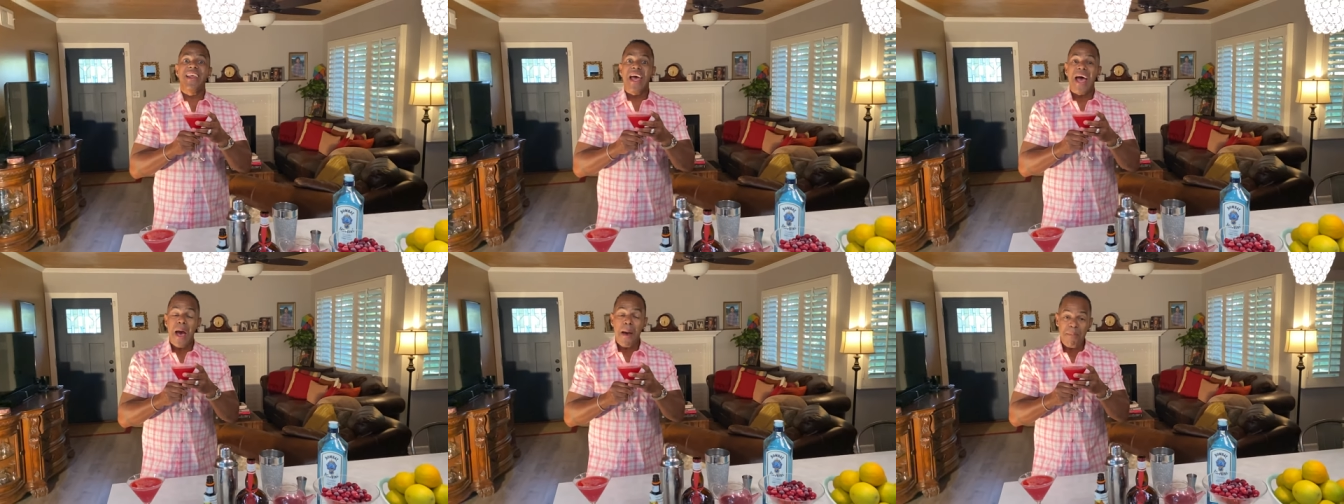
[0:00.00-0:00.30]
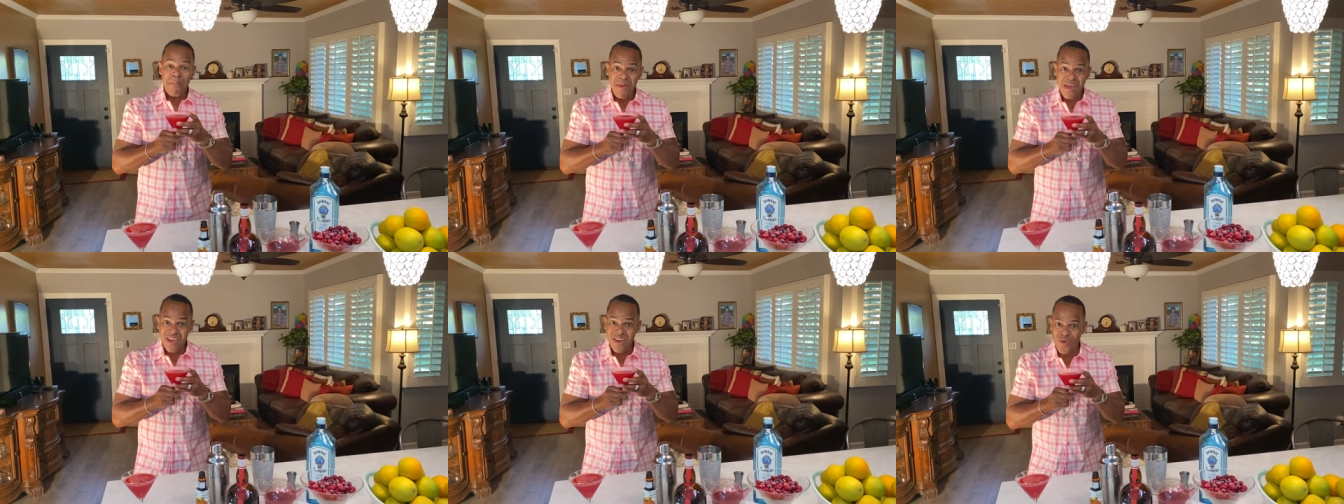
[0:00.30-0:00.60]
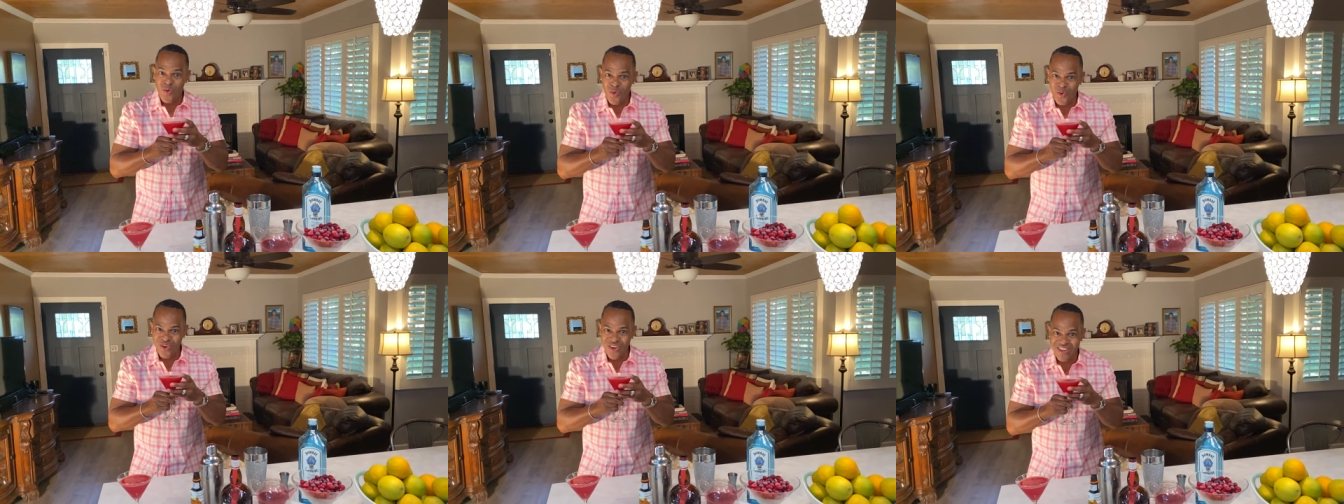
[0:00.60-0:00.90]
happy
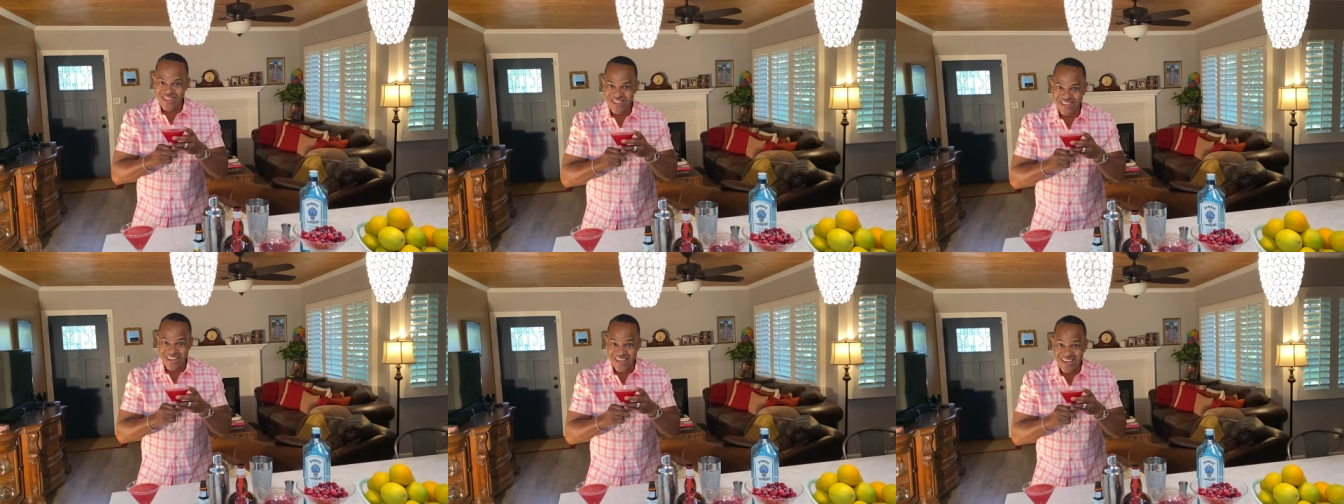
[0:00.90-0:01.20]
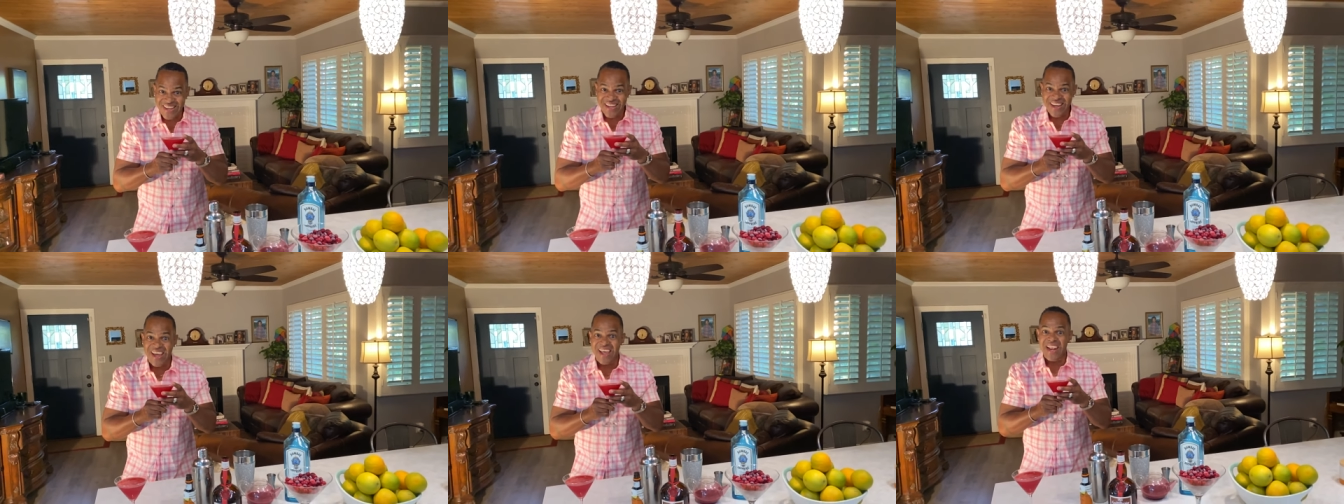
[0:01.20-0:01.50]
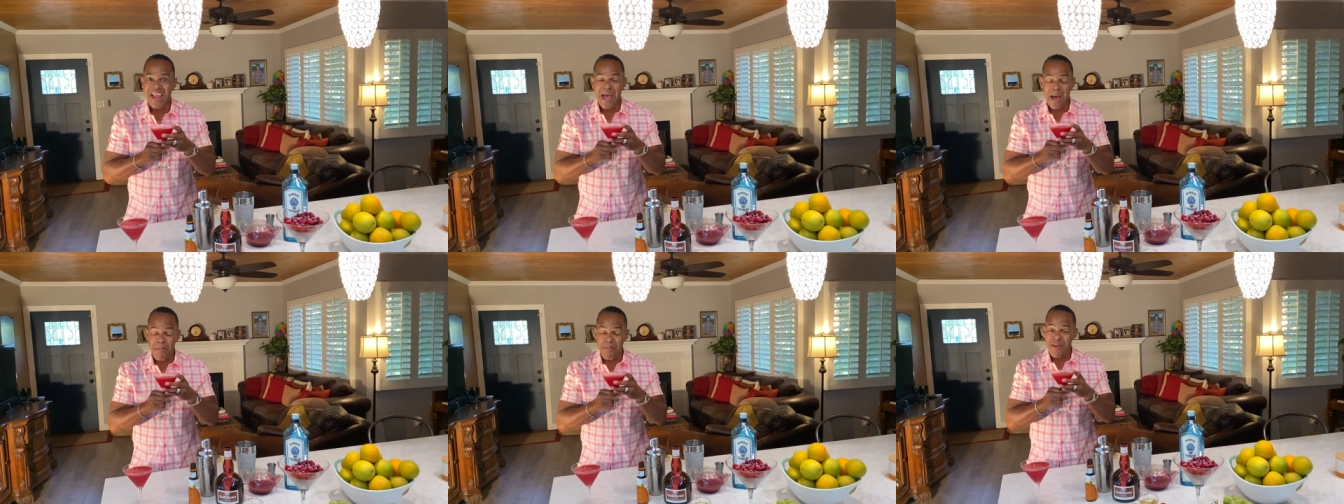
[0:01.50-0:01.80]
quarantini
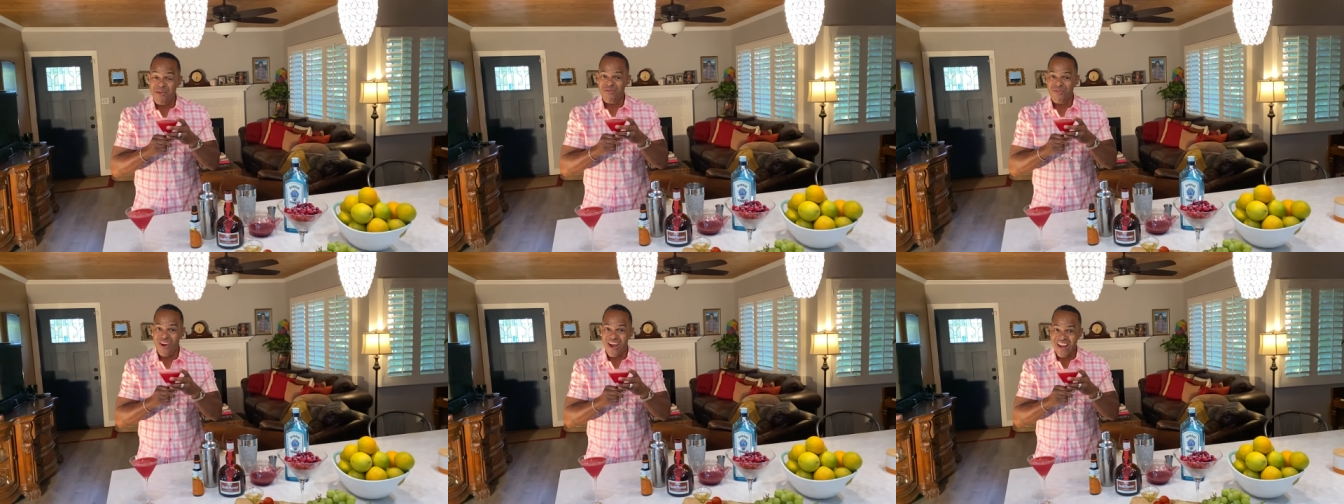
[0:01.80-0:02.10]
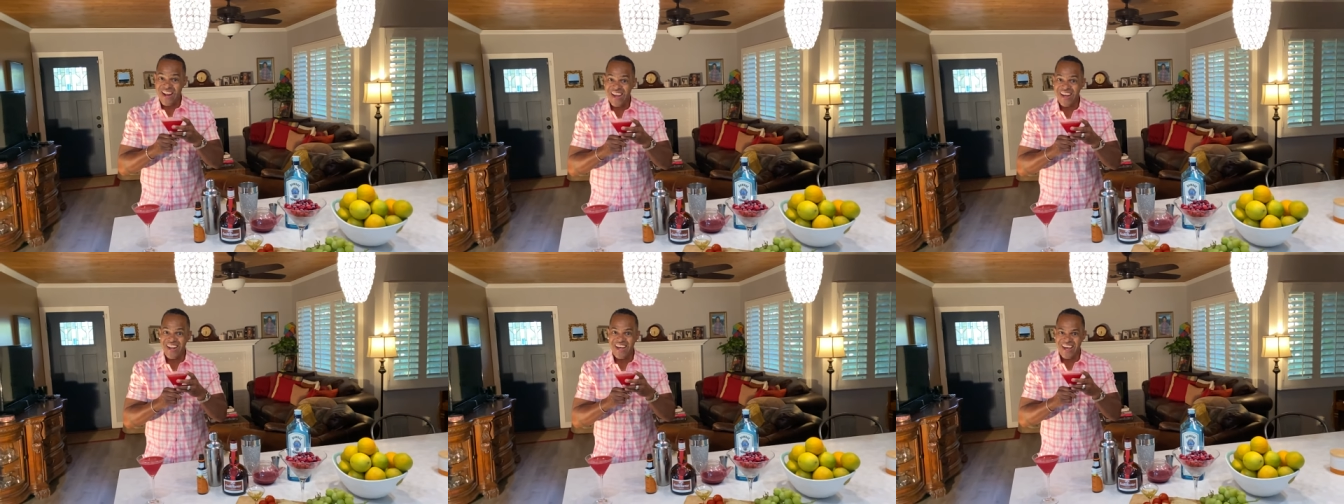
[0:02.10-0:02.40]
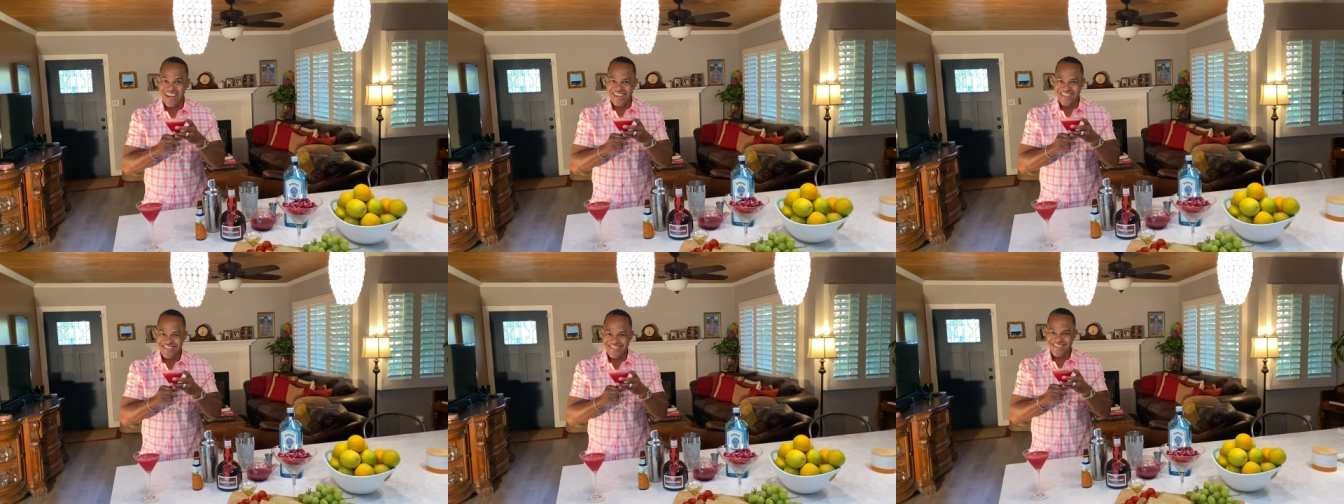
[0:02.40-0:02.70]
and happy Friday
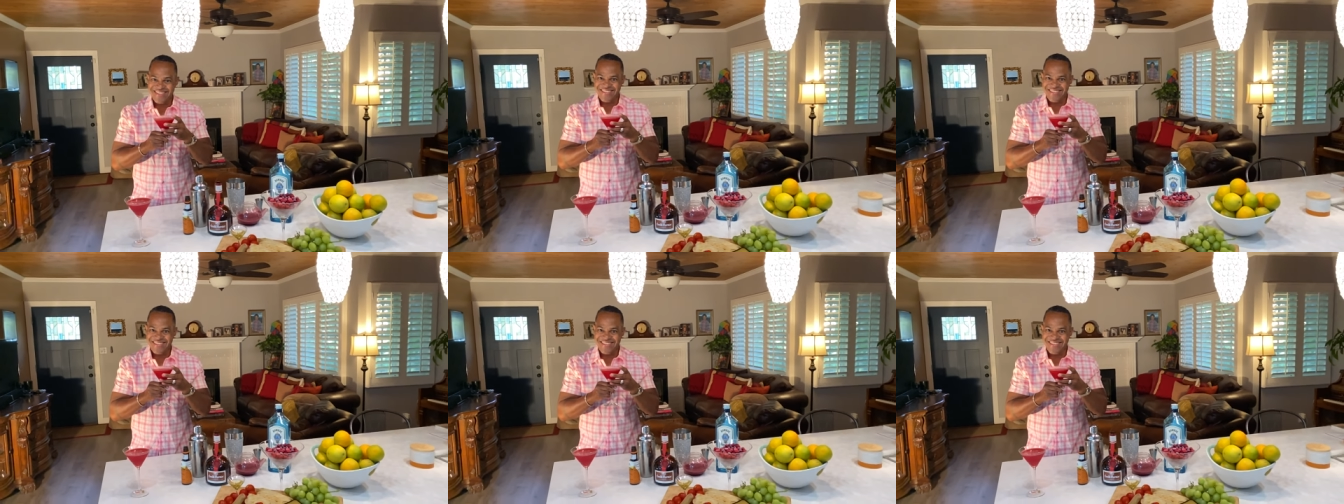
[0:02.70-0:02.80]
night.